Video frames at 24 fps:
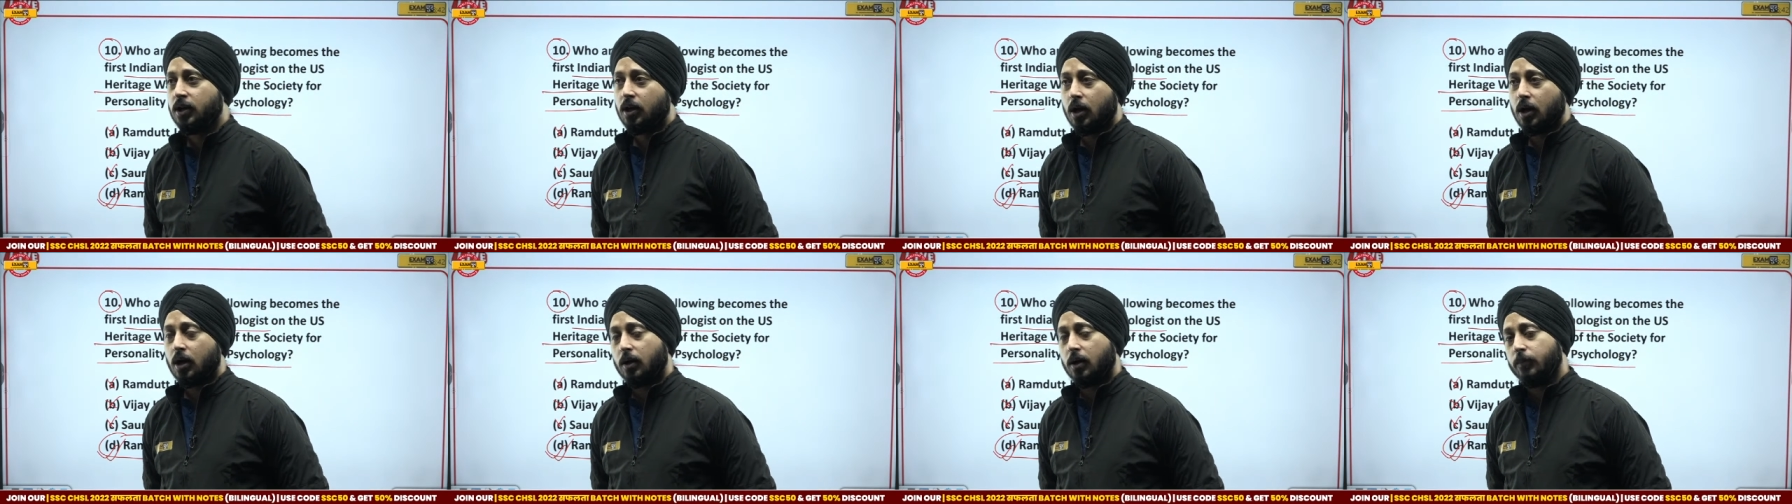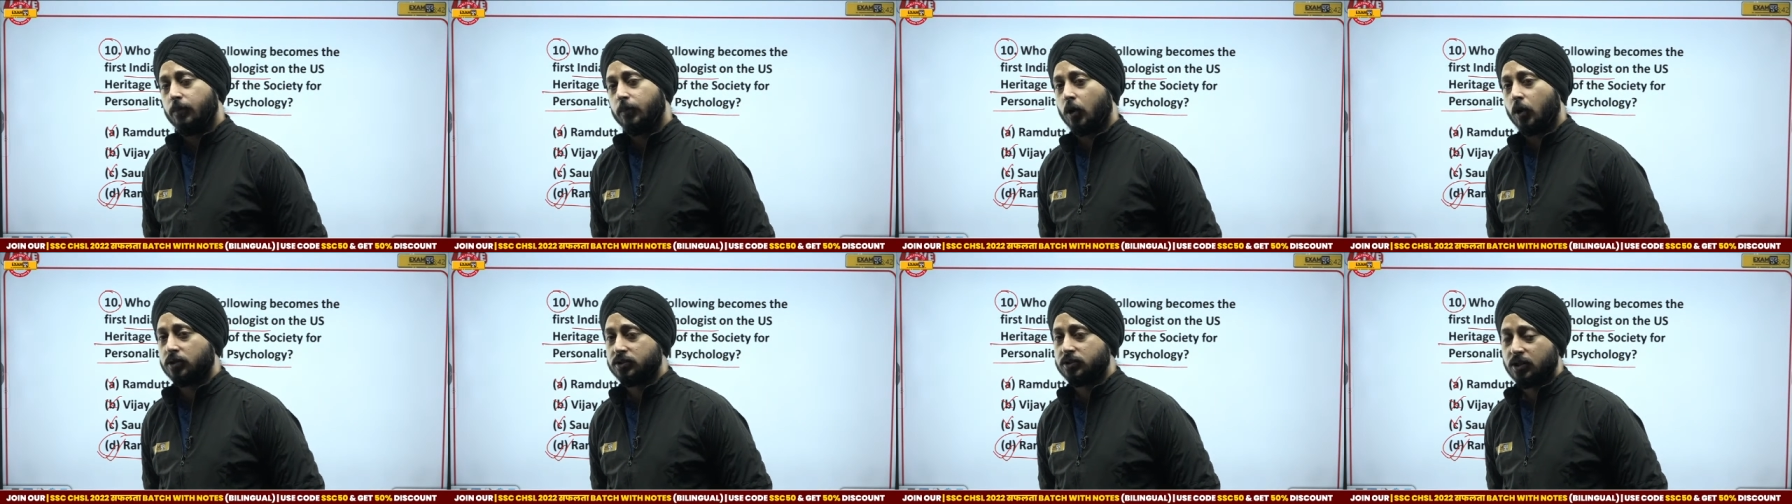uh,
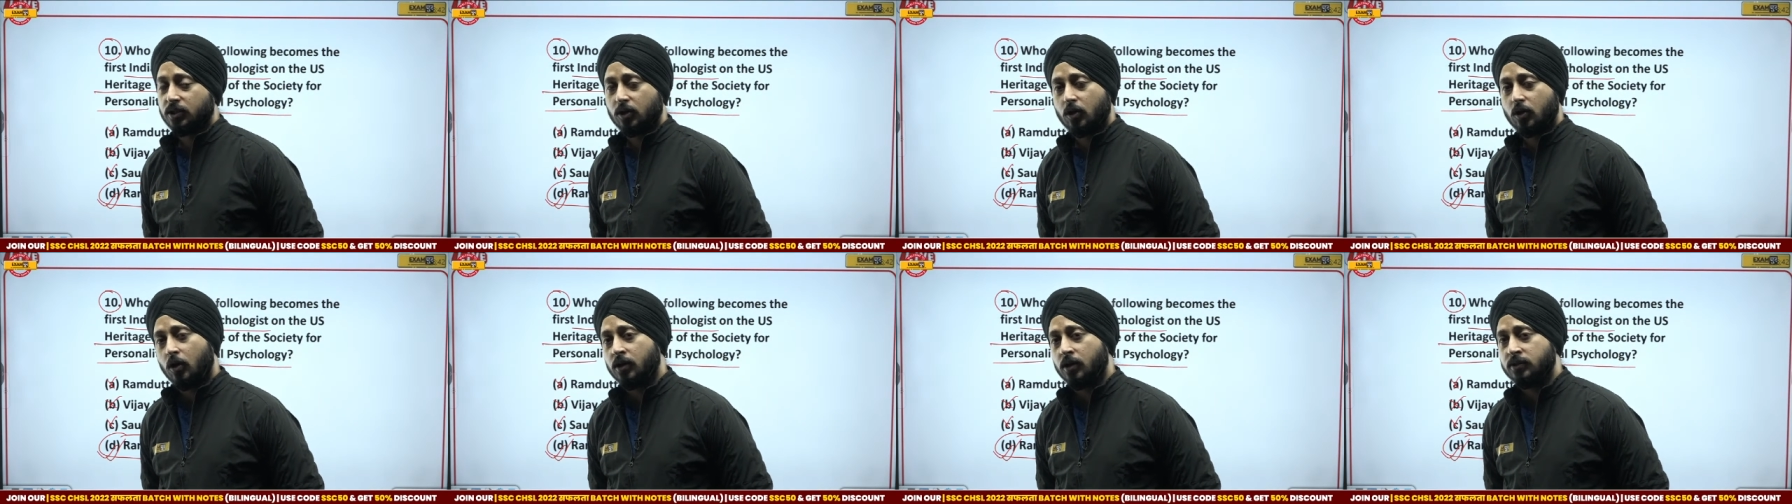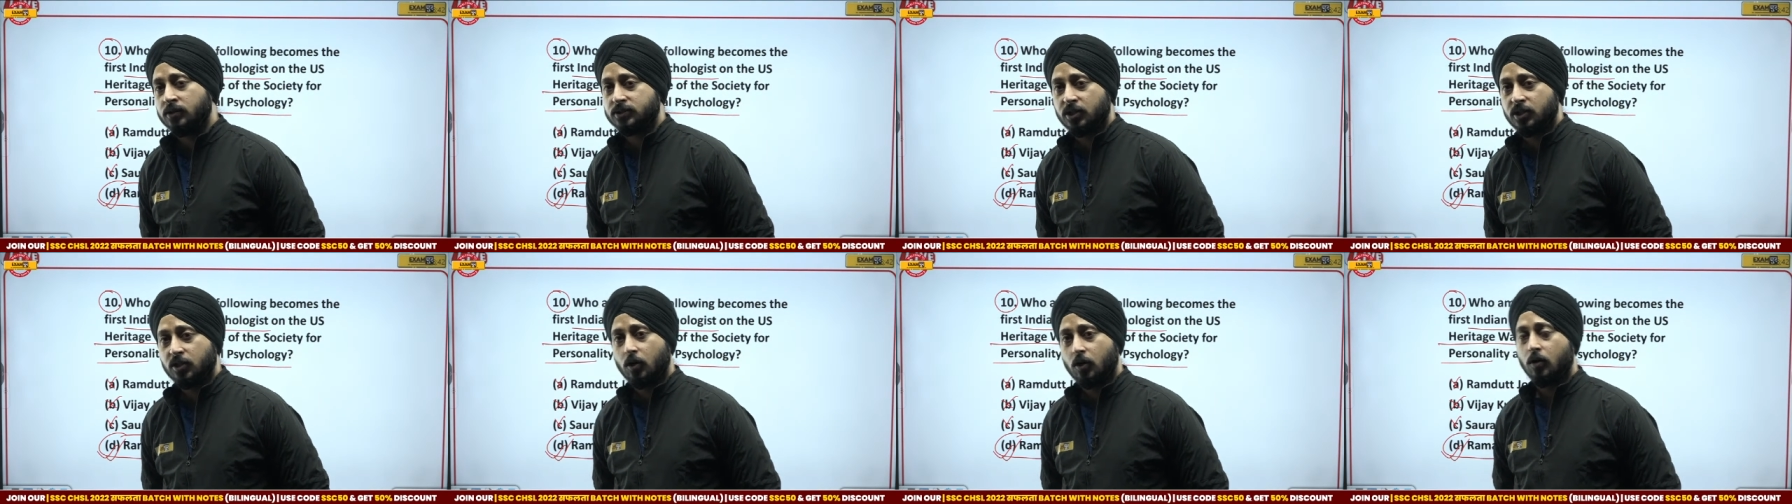pros and
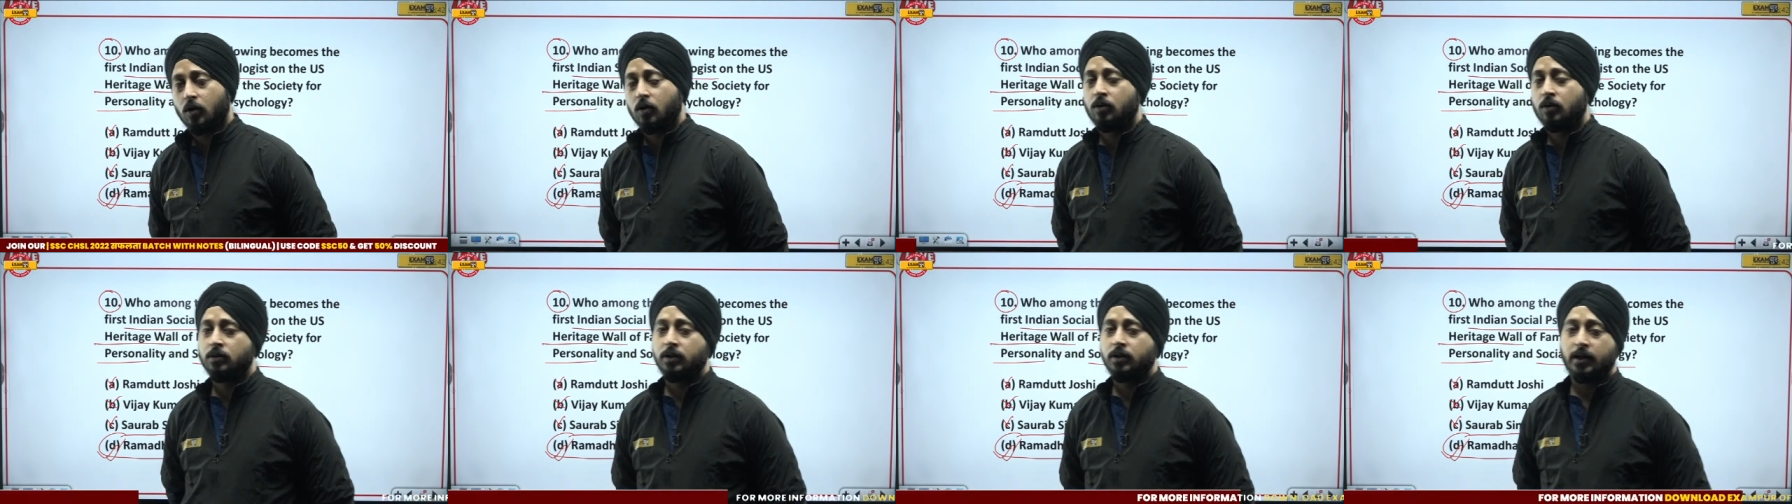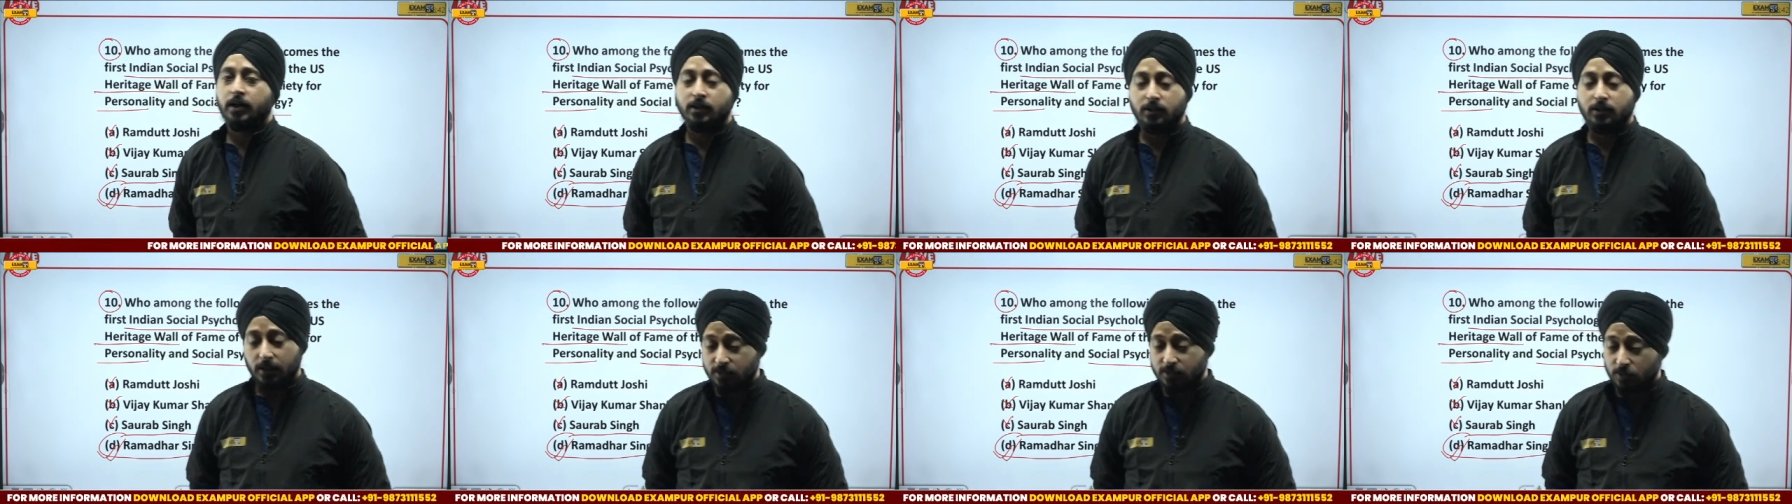cons it all
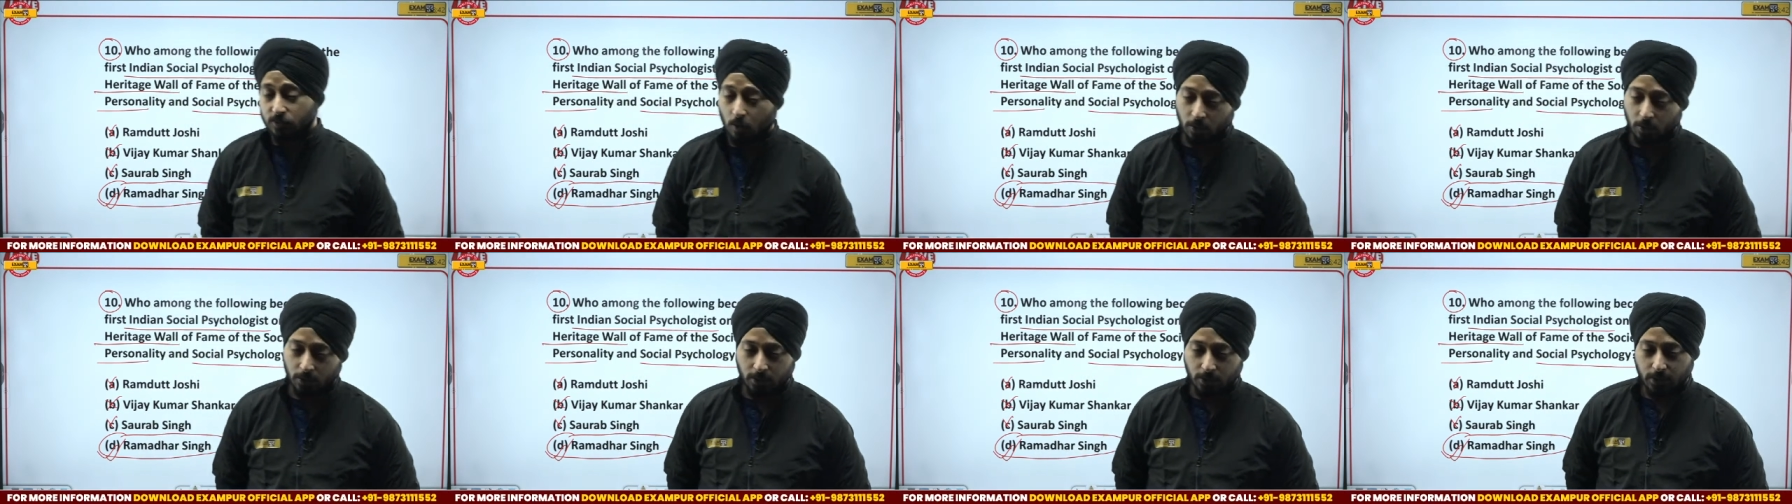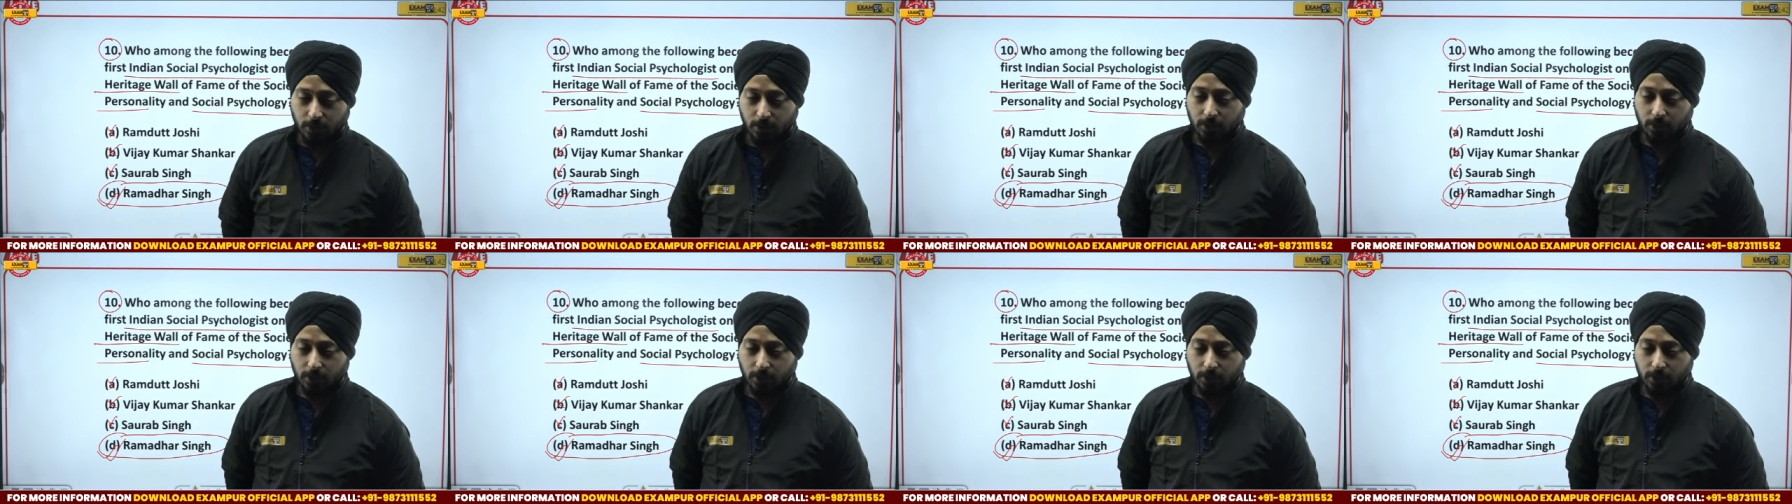it, its own